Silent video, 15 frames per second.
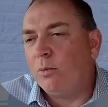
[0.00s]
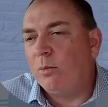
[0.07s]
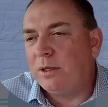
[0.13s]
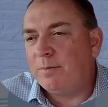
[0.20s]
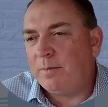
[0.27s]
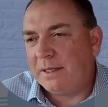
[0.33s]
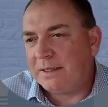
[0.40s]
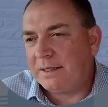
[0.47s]

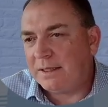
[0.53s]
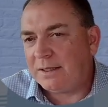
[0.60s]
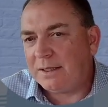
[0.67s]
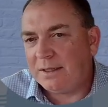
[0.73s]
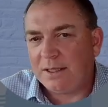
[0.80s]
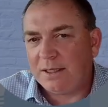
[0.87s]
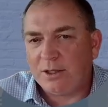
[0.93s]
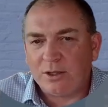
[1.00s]
business
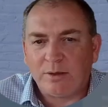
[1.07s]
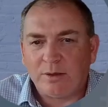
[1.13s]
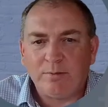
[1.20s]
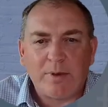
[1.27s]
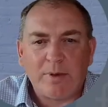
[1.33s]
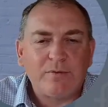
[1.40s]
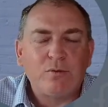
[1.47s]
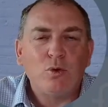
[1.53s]
decision
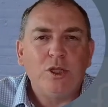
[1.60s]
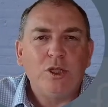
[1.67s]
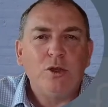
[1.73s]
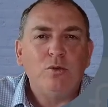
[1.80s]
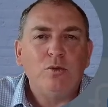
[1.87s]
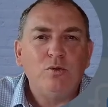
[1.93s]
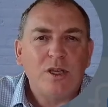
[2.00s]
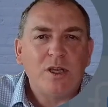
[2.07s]
before you
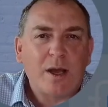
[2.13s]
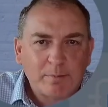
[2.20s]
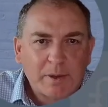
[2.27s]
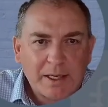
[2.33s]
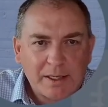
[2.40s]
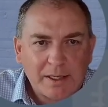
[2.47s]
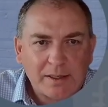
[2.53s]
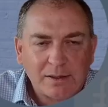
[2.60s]
jump in
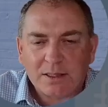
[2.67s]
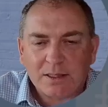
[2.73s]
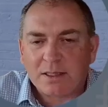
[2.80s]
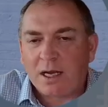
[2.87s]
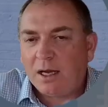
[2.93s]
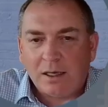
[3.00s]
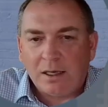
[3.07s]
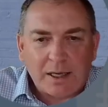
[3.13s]
and start
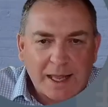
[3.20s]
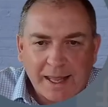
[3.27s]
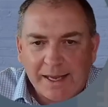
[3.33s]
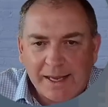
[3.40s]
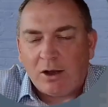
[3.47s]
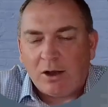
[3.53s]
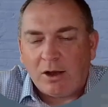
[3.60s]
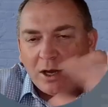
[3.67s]

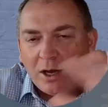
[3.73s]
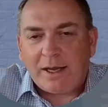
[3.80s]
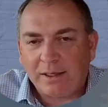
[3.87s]
AIing